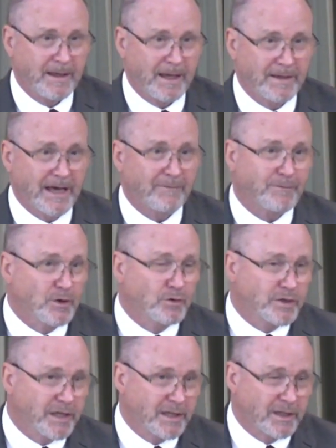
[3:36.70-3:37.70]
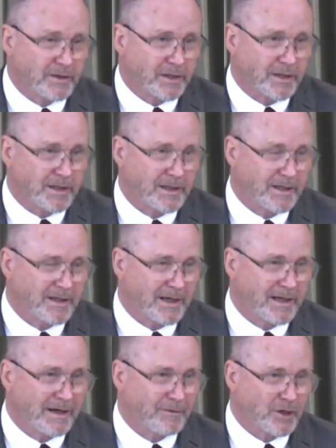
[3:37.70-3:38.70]
And that futility
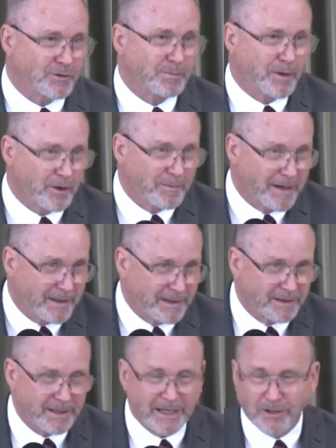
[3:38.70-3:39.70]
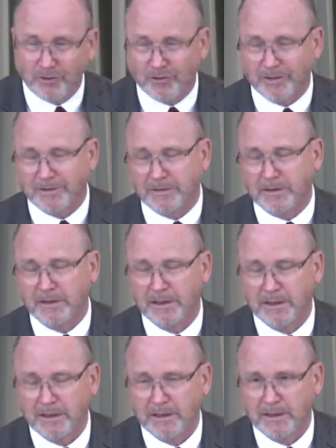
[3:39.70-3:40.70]
of experimentation,
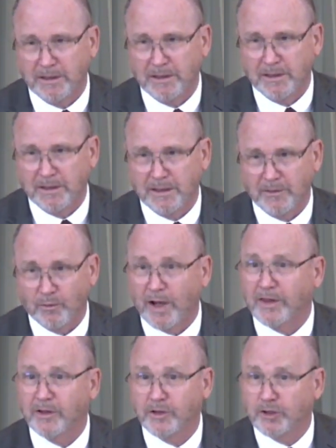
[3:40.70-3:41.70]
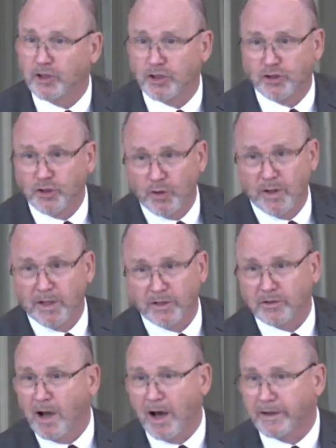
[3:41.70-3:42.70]
rather than just doing as
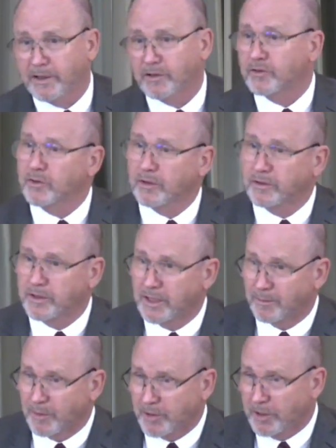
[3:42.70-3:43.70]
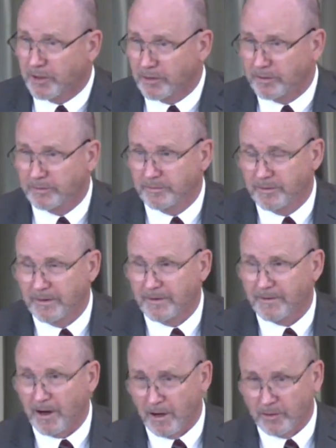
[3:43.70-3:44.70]
God instructed him to do,
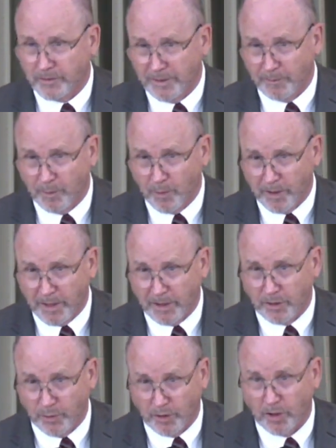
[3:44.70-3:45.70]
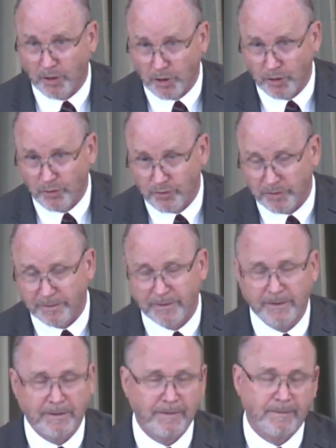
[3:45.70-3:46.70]
caused him to bring it to a conclusion.
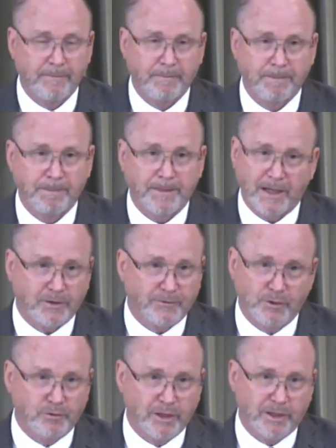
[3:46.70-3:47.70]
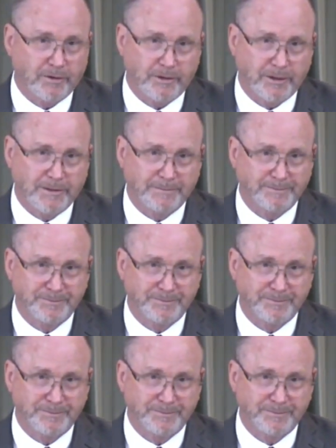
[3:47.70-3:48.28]
That's futility.